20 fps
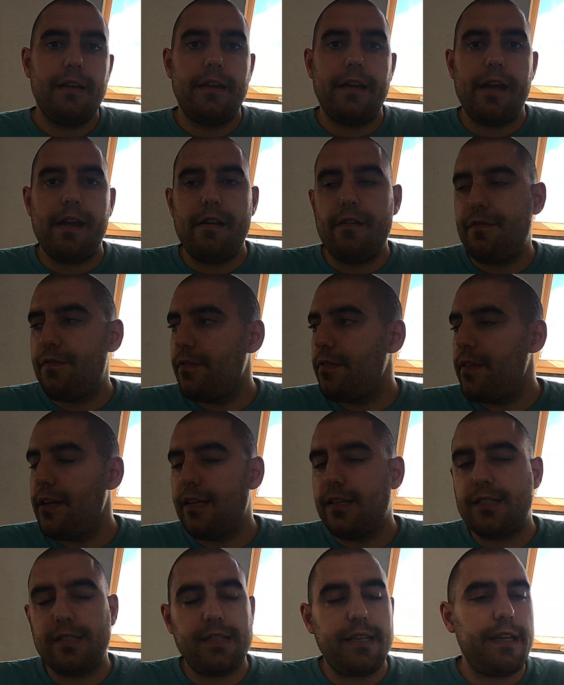Everything they
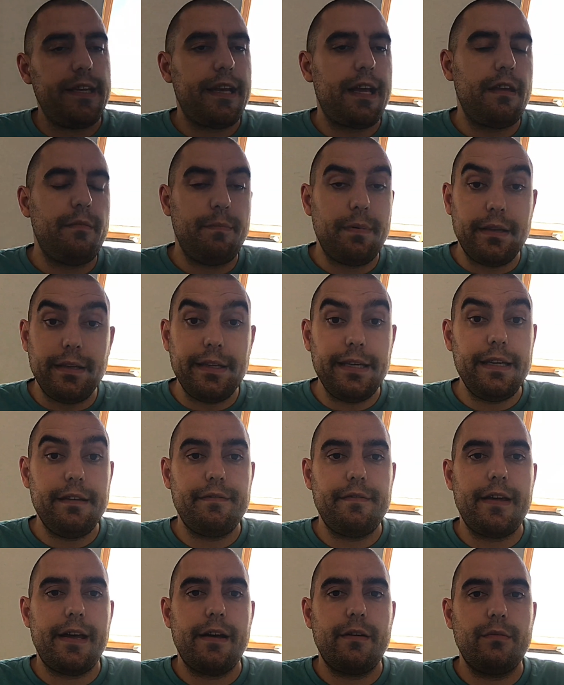say, I believe
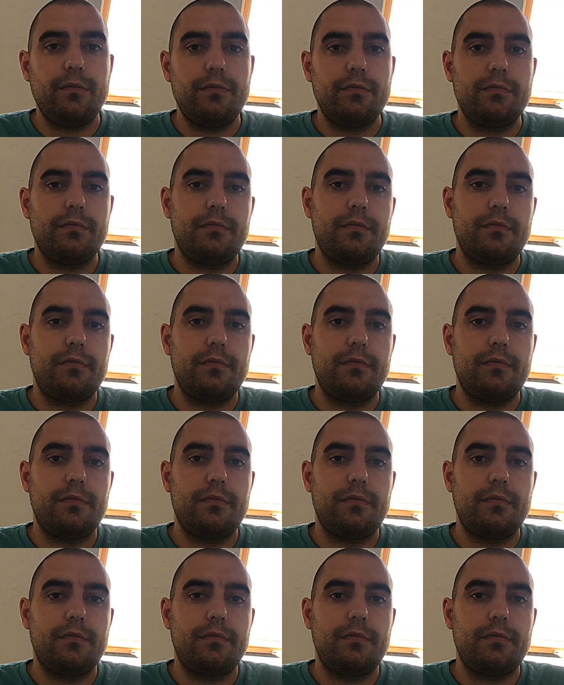now.